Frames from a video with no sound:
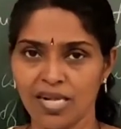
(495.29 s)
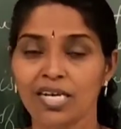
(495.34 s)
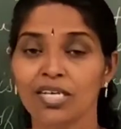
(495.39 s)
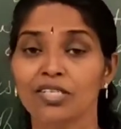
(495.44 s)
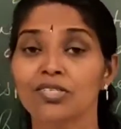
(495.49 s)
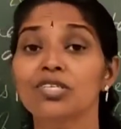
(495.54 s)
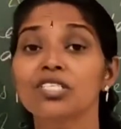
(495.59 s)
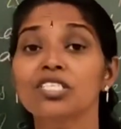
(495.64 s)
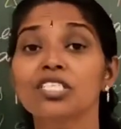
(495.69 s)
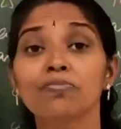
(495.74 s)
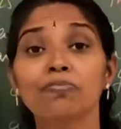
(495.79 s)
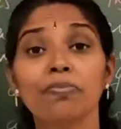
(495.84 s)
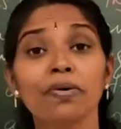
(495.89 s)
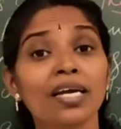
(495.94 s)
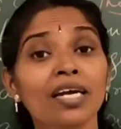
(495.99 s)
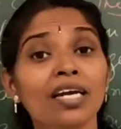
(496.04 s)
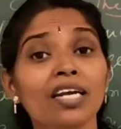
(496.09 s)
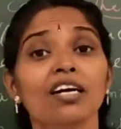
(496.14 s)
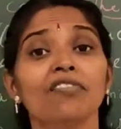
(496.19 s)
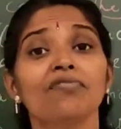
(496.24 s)
The
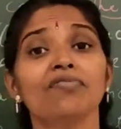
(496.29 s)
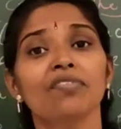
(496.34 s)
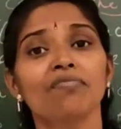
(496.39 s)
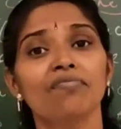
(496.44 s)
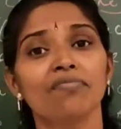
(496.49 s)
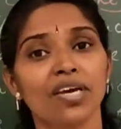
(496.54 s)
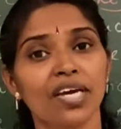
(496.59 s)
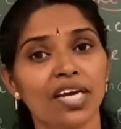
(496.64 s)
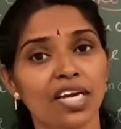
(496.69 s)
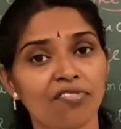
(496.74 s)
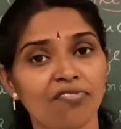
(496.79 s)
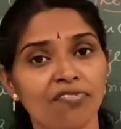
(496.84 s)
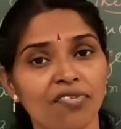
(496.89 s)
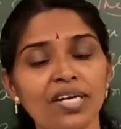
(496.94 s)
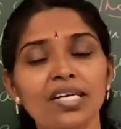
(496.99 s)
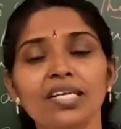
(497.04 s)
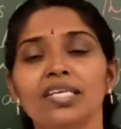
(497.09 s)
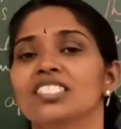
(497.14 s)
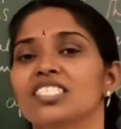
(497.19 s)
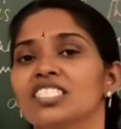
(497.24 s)
speed of the
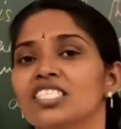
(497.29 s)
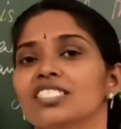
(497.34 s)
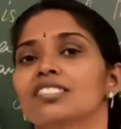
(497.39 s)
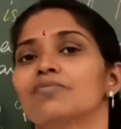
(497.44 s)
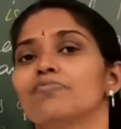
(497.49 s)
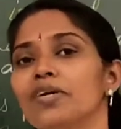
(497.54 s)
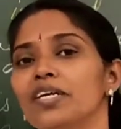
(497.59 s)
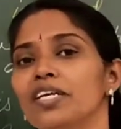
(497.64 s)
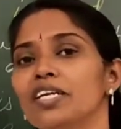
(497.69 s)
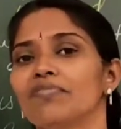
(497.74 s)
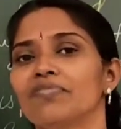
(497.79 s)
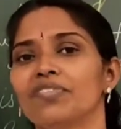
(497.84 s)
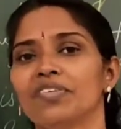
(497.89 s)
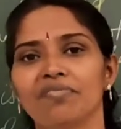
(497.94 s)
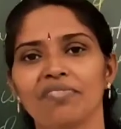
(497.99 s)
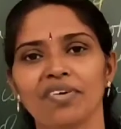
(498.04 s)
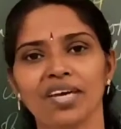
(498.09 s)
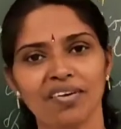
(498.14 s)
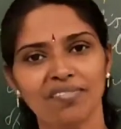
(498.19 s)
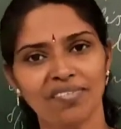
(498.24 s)
wavefront is the speed of the
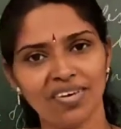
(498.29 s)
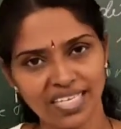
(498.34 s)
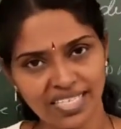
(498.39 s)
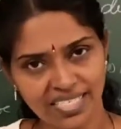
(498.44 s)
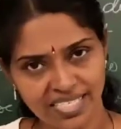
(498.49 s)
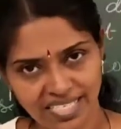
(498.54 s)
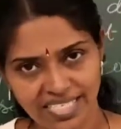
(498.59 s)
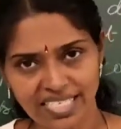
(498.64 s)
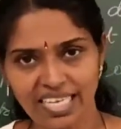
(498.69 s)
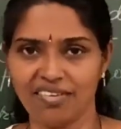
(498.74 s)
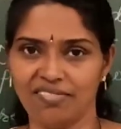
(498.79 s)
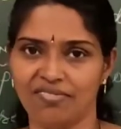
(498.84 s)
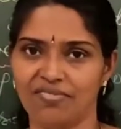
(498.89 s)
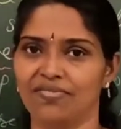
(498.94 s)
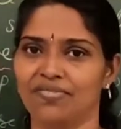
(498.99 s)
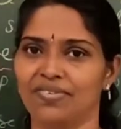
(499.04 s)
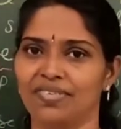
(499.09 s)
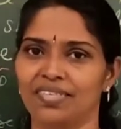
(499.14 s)
wave itself.